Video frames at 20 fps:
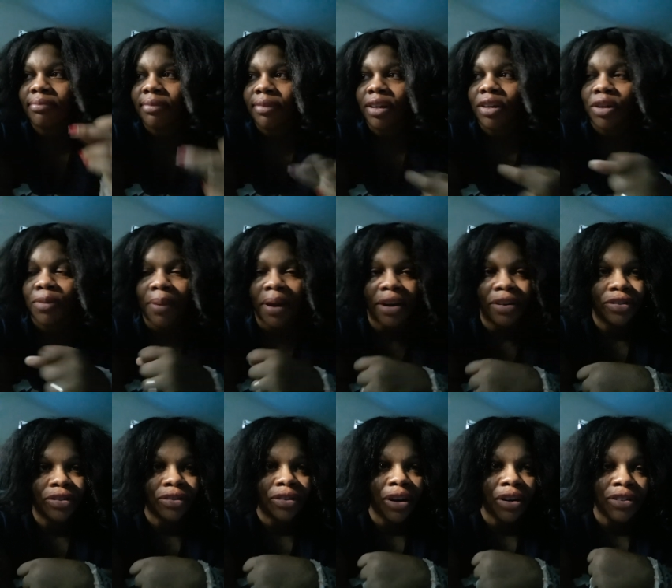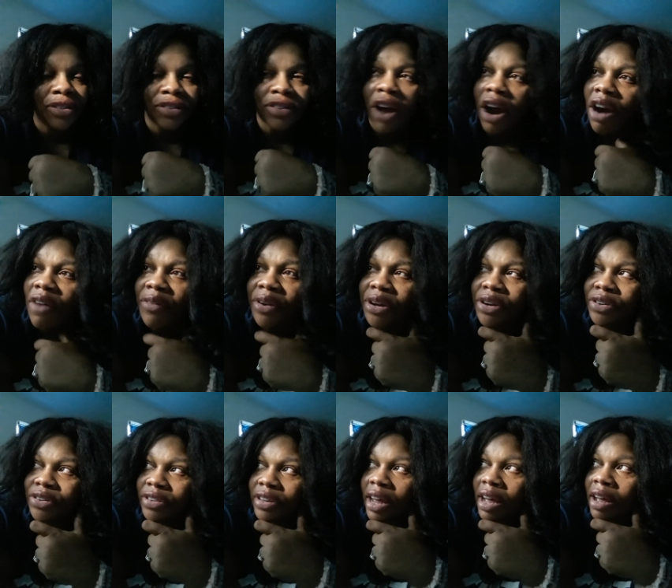You better start starving
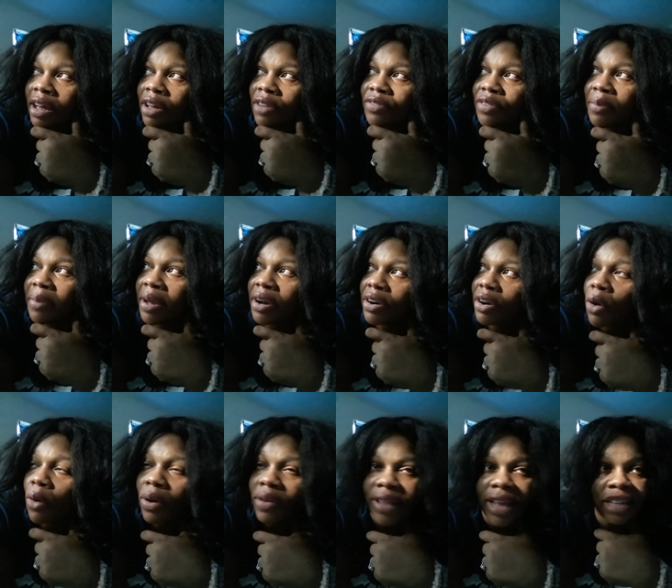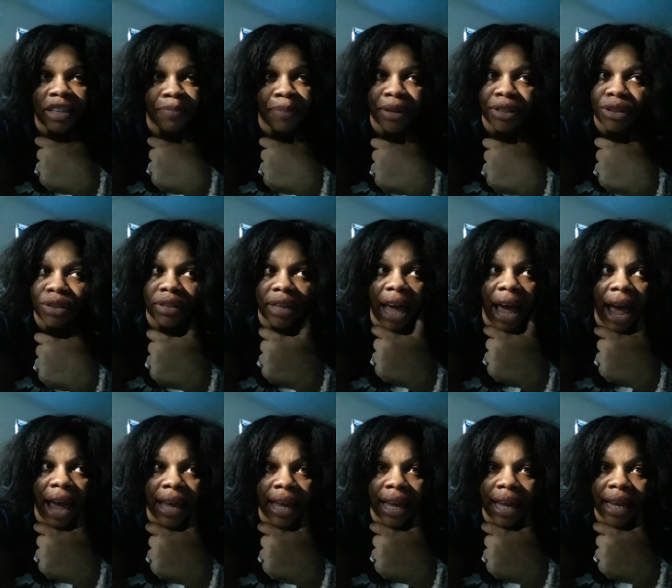yourself. You better go on that special
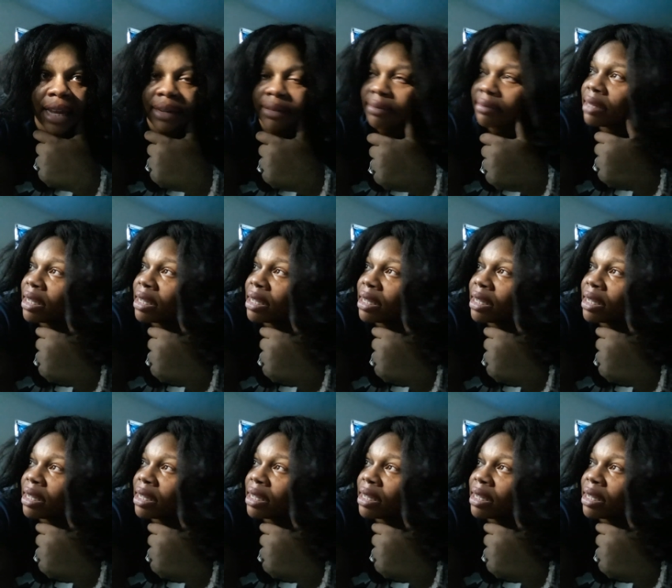diet.